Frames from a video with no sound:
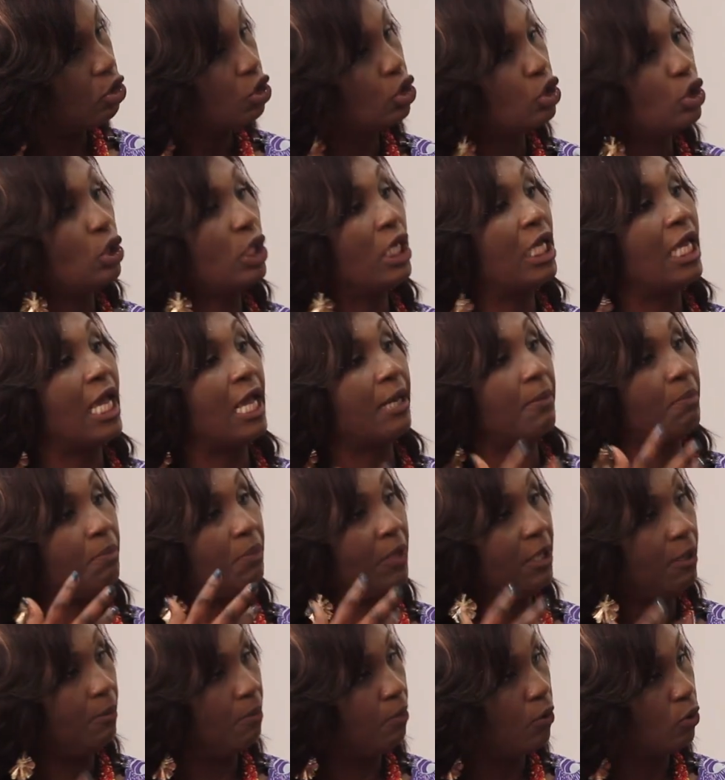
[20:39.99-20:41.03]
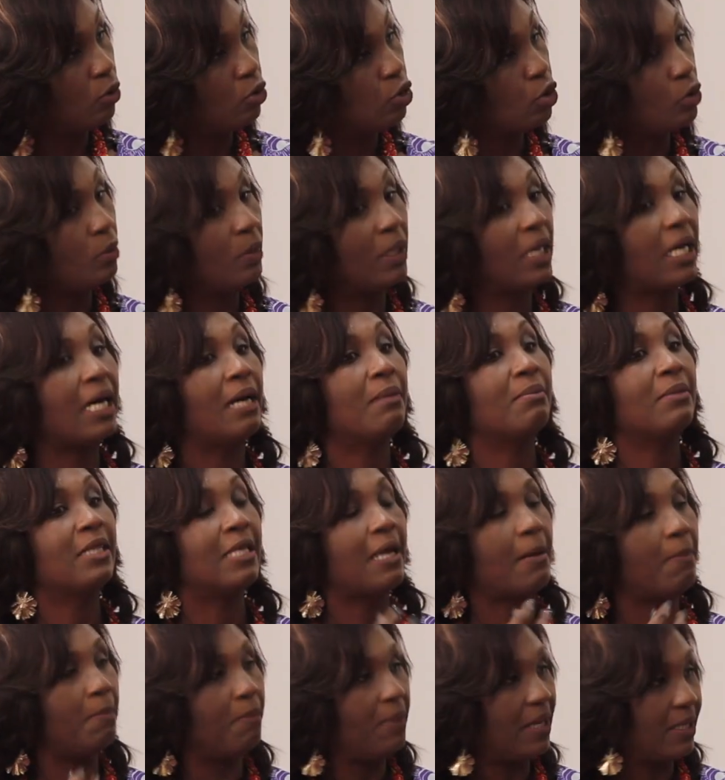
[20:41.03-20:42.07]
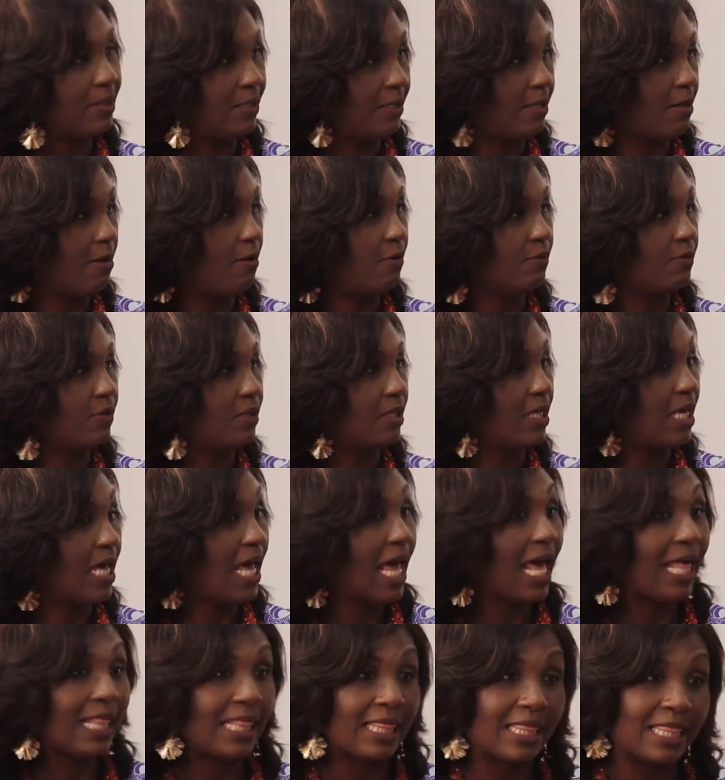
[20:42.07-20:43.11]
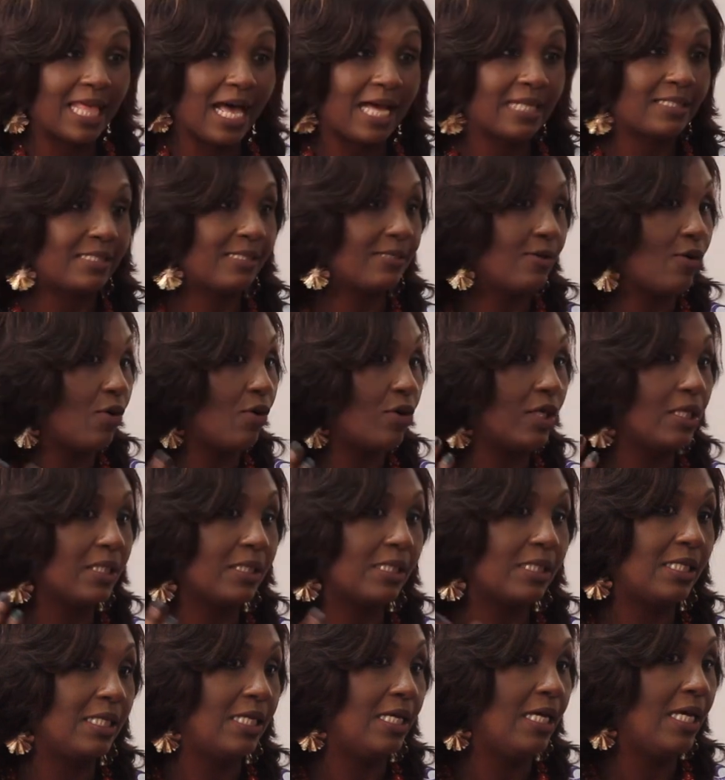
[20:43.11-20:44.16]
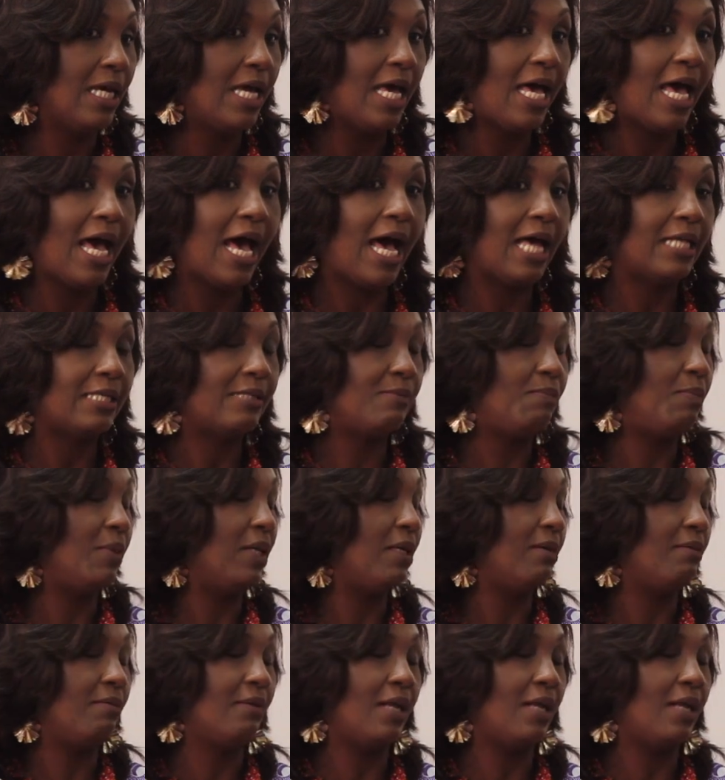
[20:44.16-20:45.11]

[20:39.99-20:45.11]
to get people to become their best selves. And that honestly has been